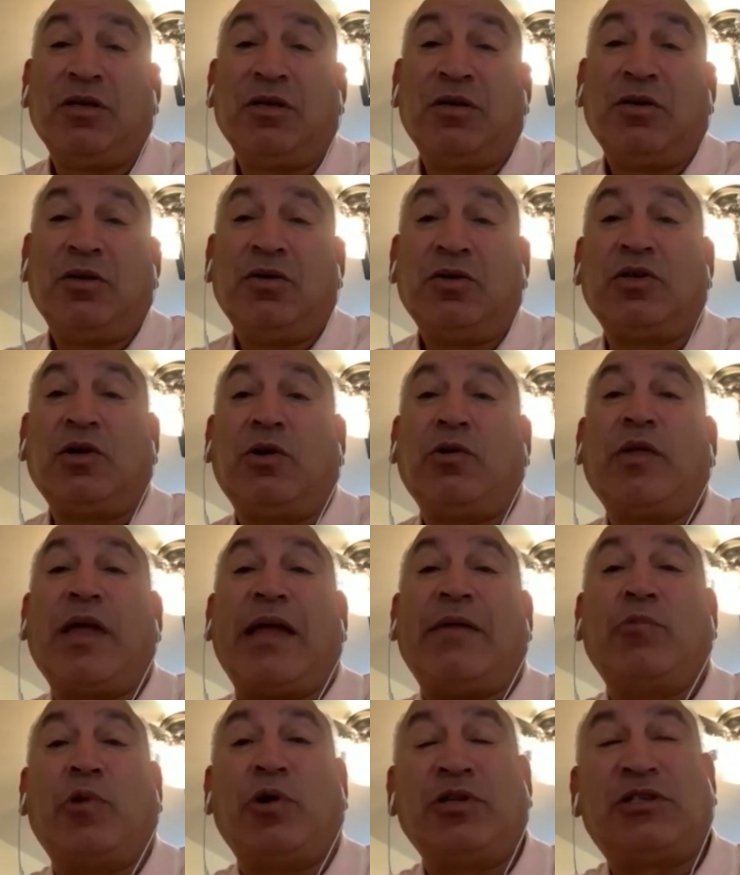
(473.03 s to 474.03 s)
So then
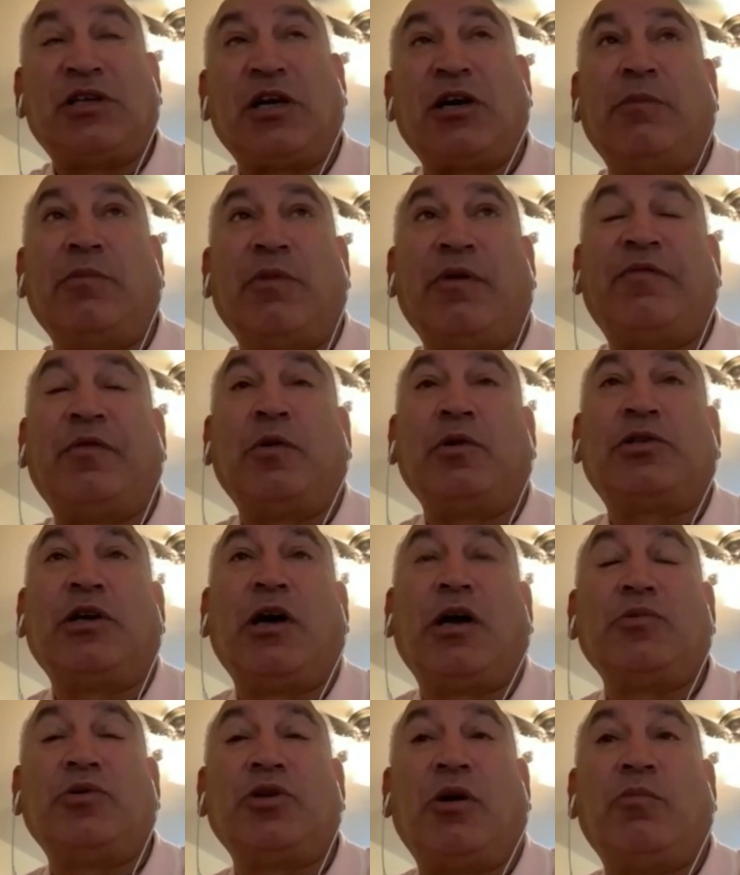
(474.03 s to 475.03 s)
once I got my full-time
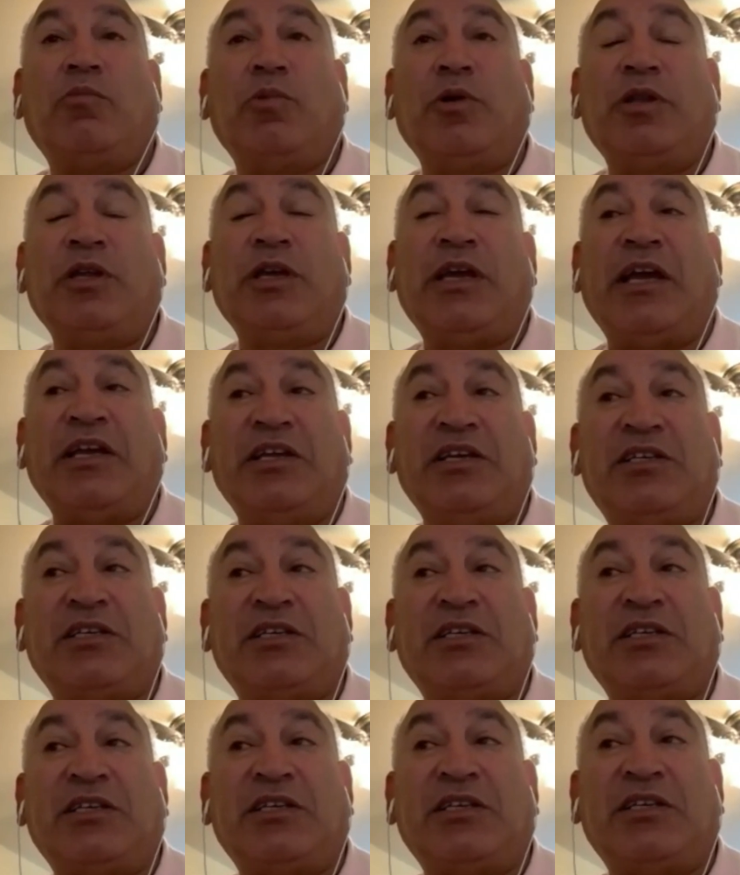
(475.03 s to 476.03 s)
job with the
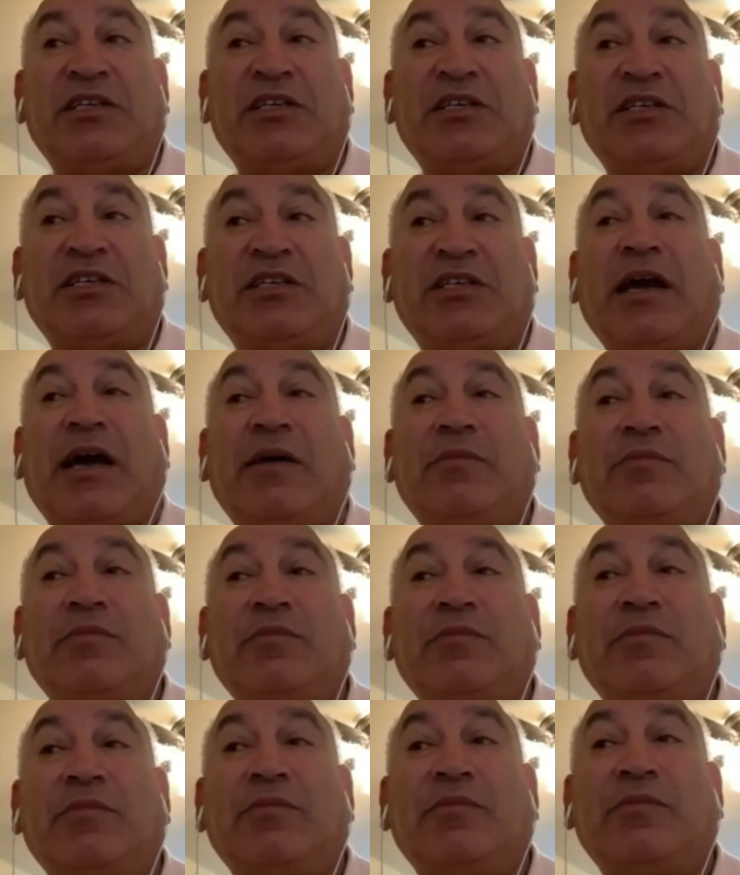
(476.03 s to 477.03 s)
86ers
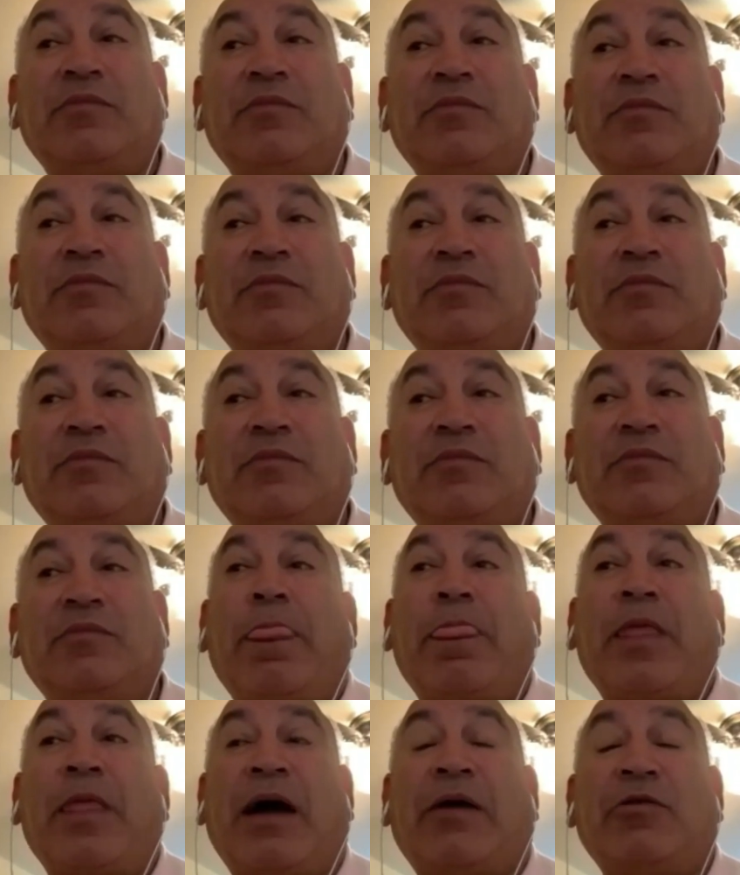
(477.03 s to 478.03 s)
Whitecaps,
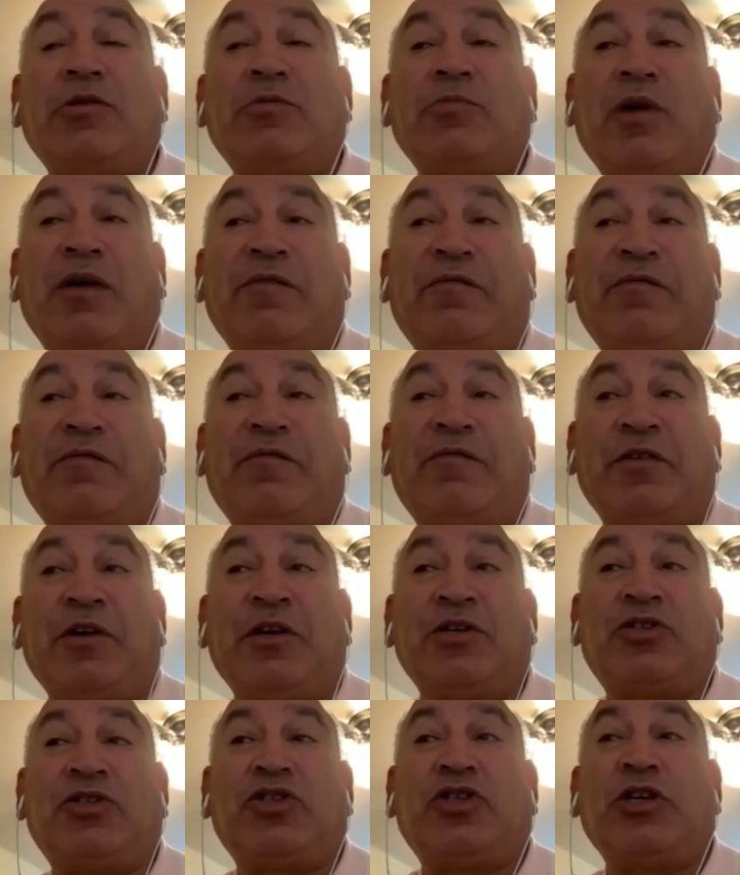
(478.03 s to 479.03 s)
that was my
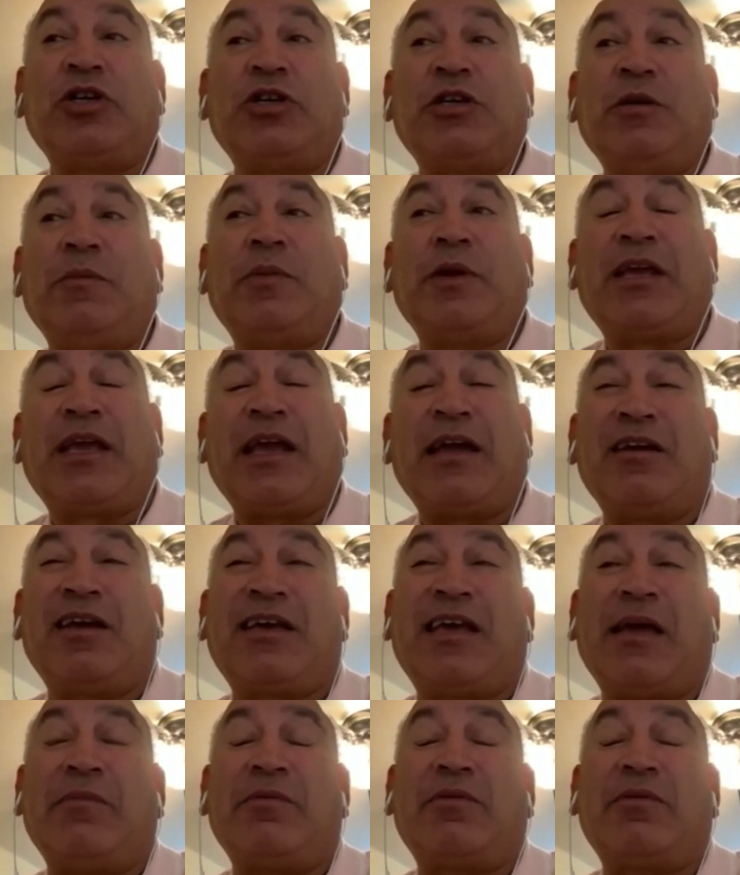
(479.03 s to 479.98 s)
first journey. But again, I kept